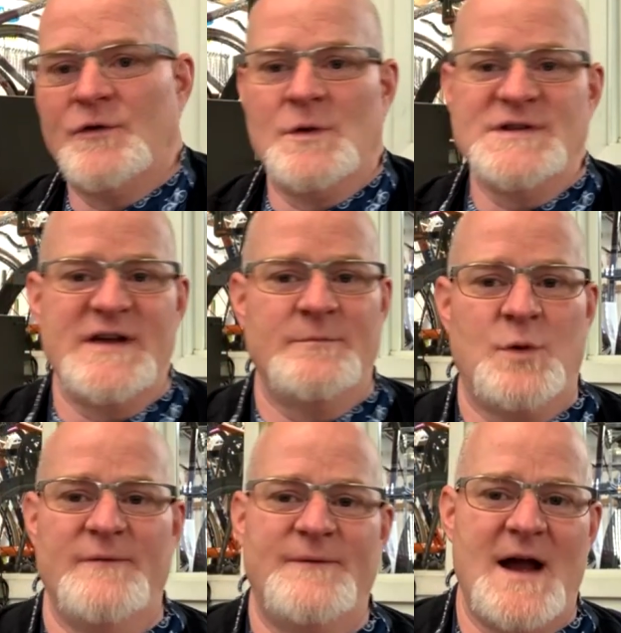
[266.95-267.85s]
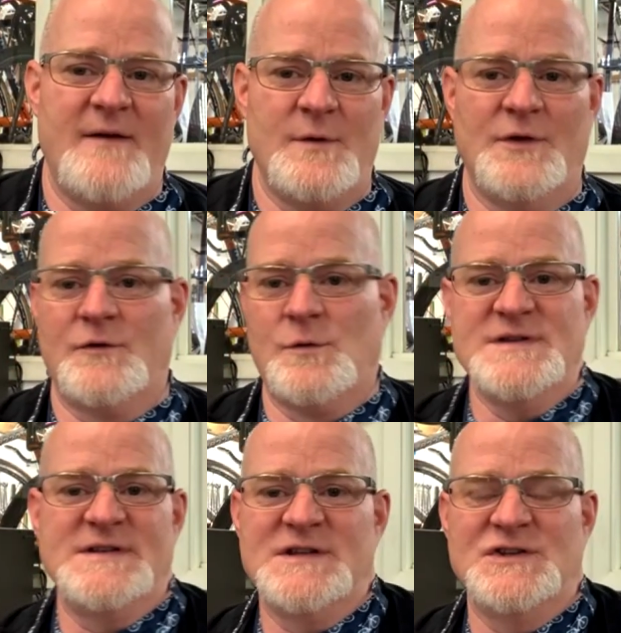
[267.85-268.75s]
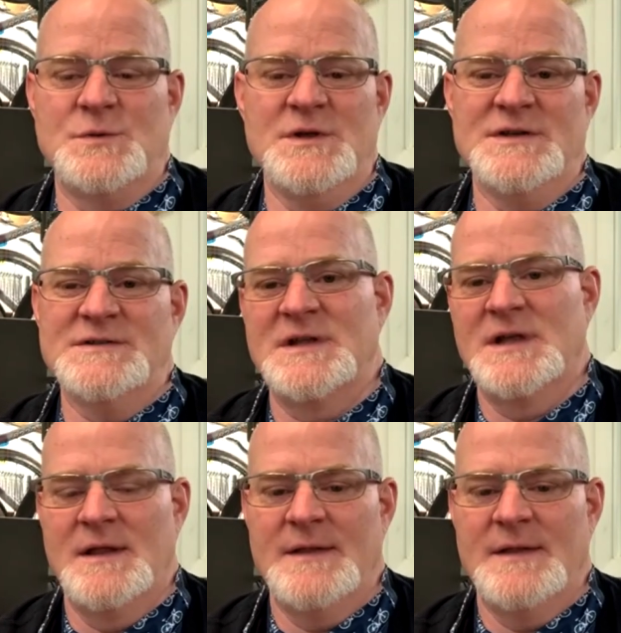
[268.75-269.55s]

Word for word: 27.5 wheels or 26 inch wheels.